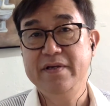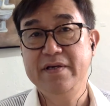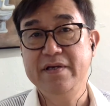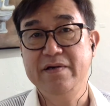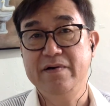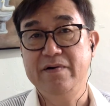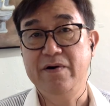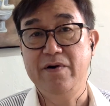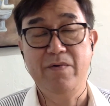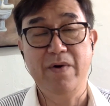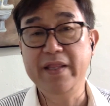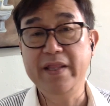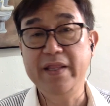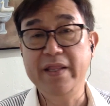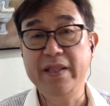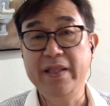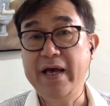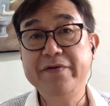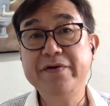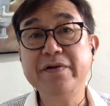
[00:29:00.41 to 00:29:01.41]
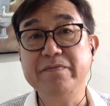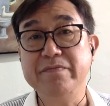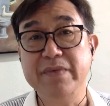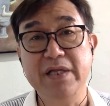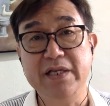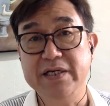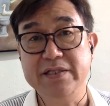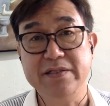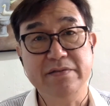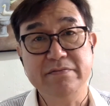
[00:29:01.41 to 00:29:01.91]
or 100
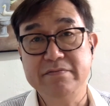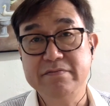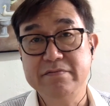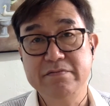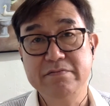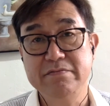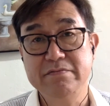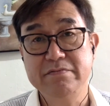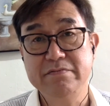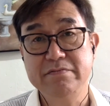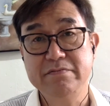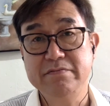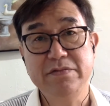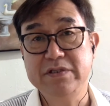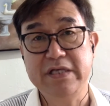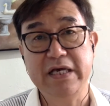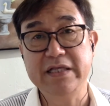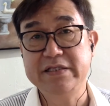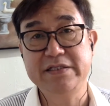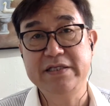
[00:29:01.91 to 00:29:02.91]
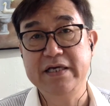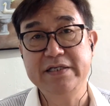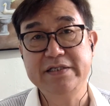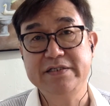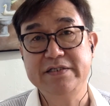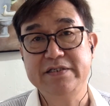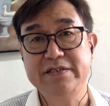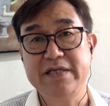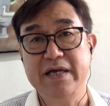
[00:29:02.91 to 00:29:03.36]
million. That's